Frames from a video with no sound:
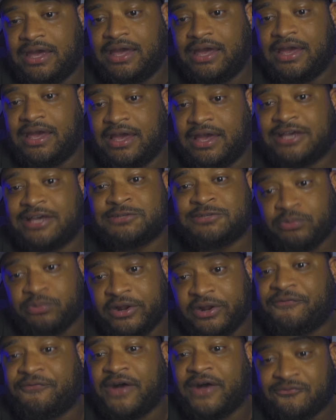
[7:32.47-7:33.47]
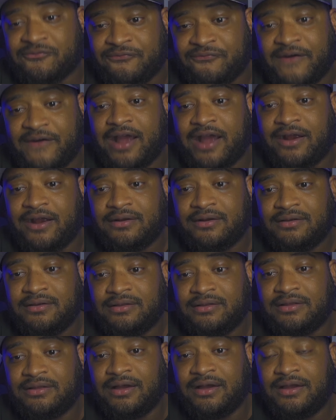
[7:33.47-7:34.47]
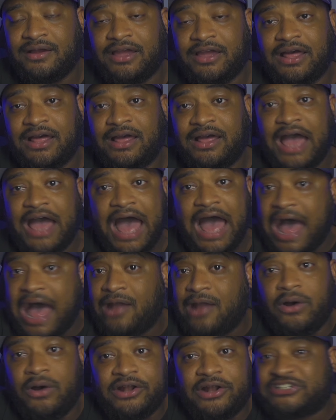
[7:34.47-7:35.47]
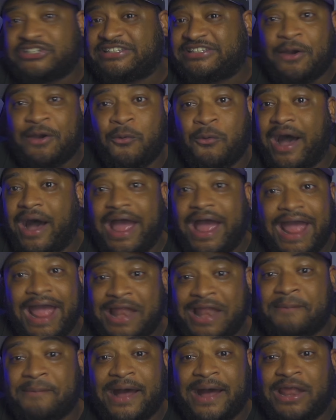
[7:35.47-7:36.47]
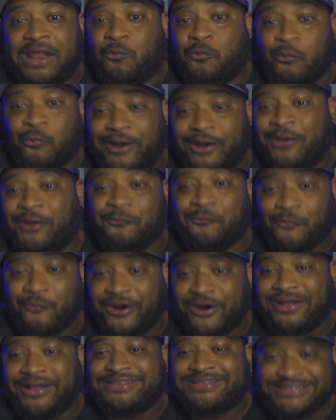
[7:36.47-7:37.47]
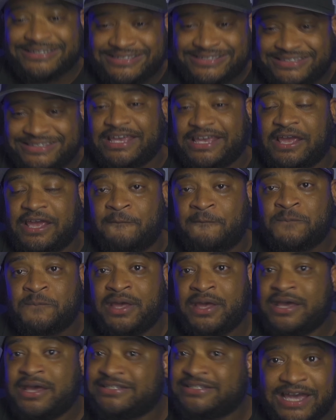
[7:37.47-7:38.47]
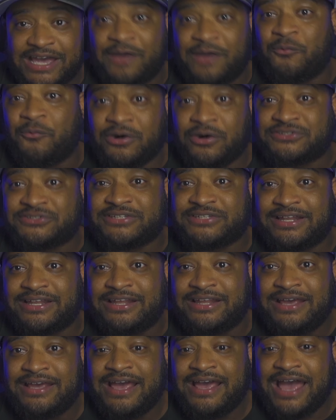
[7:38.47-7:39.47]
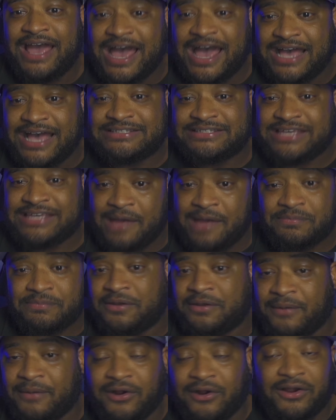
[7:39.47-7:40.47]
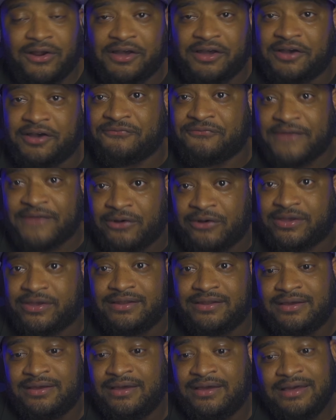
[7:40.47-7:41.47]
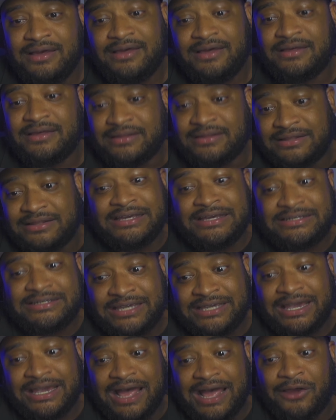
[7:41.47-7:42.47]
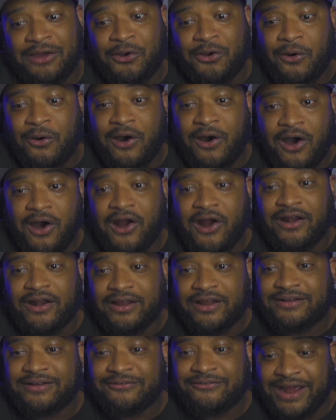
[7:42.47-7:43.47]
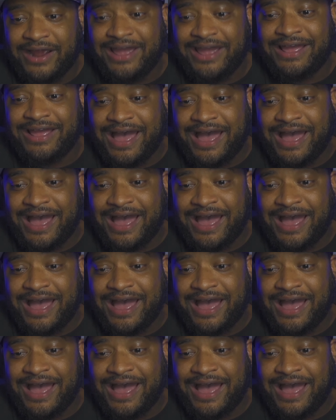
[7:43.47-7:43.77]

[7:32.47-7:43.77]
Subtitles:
it's pretty fucking fire. I don't understand why anybody wouldn't want to see Sam Wilson as Captain America Falcon. This shit kind of go hard, right? I